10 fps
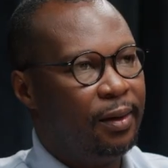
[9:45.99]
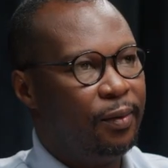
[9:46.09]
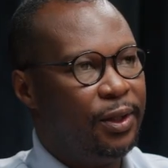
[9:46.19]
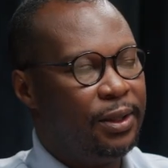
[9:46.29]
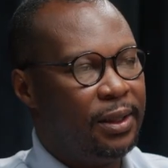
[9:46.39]

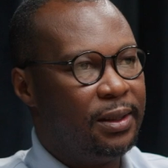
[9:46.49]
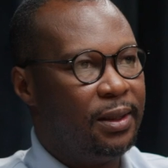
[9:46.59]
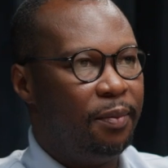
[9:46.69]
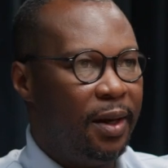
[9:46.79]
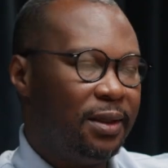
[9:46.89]
which is
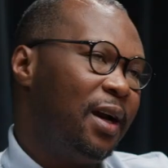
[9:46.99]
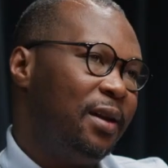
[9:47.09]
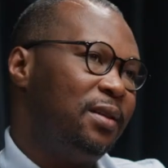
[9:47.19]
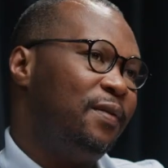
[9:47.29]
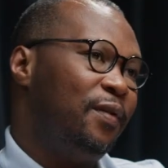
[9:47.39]
a base
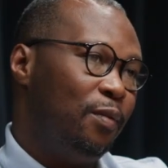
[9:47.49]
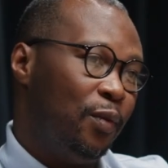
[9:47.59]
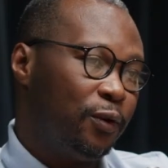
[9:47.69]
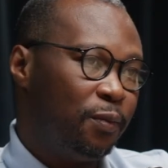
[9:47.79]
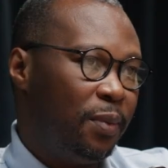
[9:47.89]
currency for
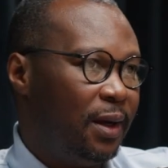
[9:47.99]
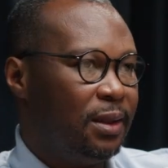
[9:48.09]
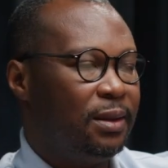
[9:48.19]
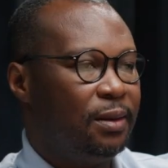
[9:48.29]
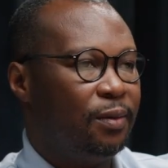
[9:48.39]
most
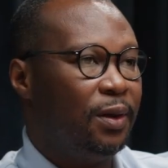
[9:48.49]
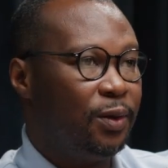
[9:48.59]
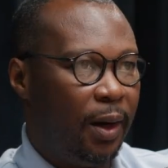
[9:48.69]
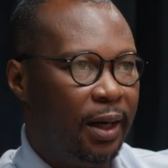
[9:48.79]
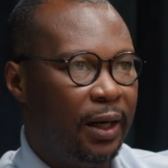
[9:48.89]
pairs when
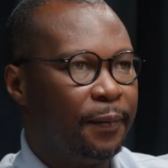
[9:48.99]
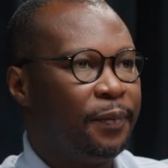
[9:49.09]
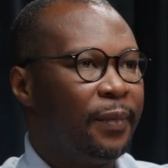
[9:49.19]
trading?